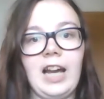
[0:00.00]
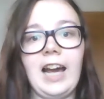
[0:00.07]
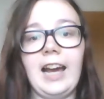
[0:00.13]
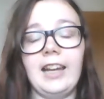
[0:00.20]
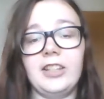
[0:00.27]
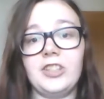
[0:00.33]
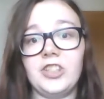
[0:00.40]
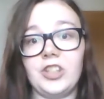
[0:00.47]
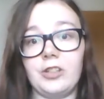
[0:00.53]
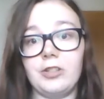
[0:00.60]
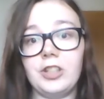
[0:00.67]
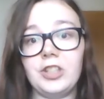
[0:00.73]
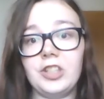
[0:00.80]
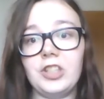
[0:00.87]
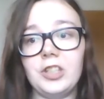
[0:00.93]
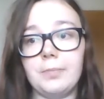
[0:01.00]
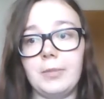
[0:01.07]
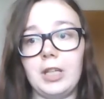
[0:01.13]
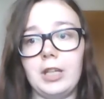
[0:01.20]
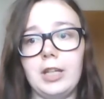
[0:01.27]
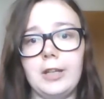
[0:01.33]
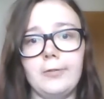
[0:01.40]
Hi, so this is
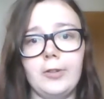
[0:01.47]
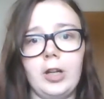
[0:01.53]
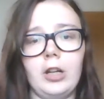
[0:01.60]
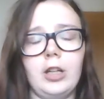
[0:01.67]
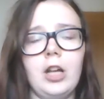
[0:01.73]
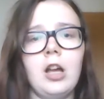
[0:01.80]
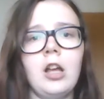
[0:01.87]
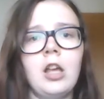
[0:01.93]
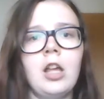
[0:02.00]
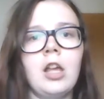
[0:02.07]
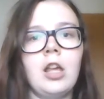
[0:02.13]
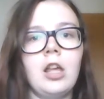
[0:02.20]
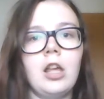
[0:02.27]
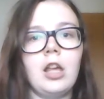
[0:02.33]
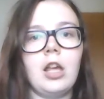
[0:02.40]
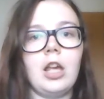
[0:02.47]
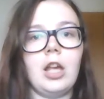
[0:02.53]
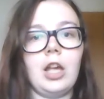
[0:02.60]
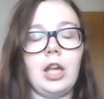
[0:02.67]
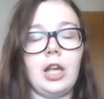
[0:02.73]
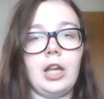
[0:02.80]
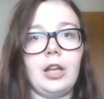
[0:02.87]
me, Ivana,
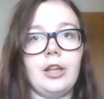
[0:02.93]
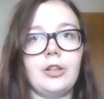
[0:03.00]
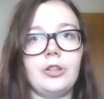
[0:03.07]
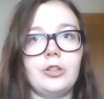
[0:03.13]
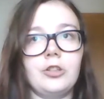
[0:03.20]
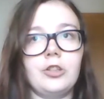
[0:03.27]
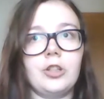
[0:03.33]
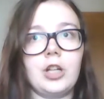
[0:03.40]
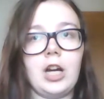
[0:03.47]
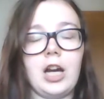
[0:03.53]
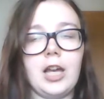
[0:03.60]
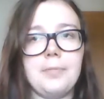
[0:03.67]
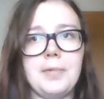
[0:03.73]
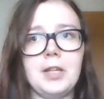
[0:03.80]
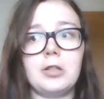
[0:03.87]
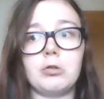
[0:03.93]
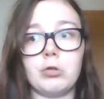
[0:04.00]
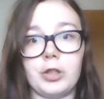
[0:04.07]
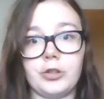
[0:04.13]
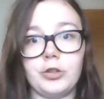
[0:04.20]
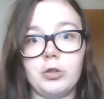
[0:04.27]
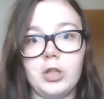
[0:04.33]
and I'm a
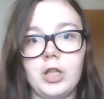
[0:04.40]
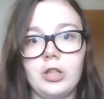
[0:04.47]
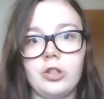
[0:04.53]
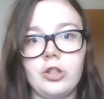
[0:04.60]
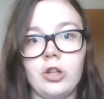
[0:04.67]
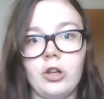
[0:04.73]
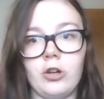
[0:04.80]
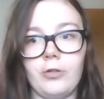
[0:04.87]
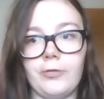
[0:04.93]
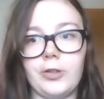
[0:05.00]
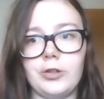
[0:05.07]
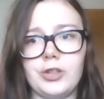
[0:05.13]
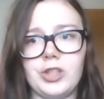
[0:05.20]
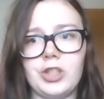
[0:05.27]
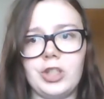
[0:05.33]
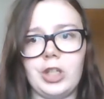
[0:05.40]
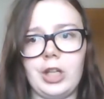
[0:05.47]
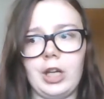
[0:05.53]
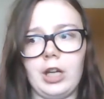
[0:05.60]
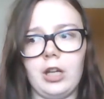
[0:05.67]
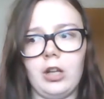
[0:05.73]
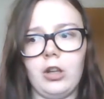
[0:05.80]
graduate of
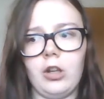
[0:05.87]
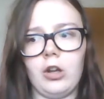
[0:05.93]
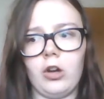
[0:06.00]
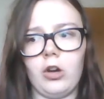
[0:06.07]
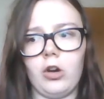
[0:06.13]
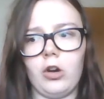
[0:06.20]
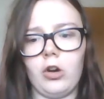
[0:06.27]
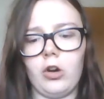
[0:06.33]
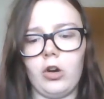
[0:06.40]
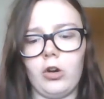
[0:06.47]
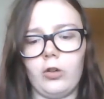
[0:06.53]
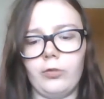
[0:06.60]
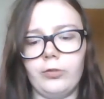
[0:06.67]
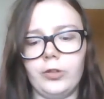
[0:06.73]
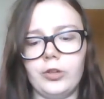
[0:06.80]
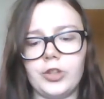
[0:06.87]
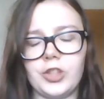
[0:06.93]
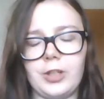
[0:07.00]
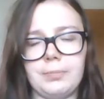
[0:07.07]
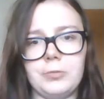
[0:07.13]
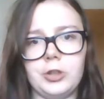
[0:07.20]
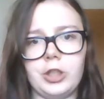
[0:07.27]
UCL of the
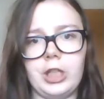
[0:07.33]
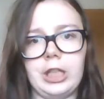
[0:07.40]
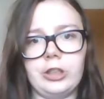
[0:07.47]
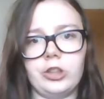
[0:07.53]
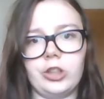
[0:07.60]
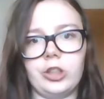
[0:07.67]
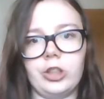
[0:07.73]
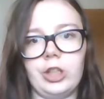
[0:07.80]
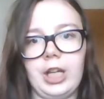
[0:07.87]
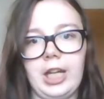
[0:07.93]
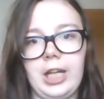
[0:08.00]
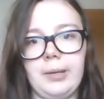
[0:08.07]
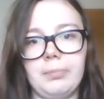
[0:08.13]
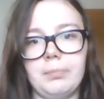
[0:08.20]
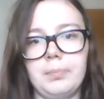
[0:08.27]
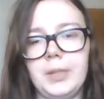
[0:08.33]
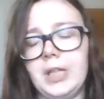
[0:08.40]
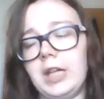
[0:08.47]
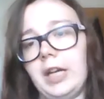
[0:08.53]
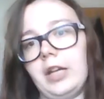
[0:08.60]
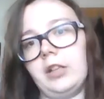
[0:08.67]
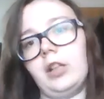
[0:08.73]
subject named
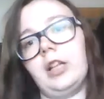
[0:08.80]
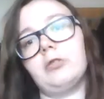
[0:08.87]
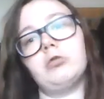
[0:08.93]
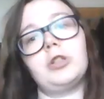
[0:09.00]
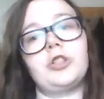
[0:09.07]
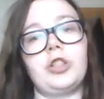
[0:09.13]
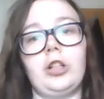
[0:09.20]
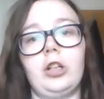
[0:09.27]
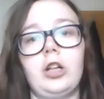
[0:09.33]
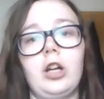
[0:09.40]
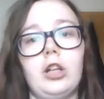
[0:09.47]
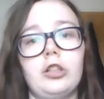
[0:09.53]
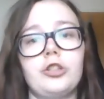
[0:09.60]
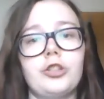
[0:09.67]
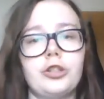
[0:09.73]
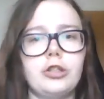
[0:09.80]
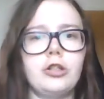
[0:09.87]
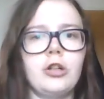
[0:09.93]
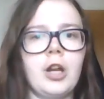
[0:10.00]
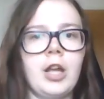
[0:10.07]
BA Language and Culture,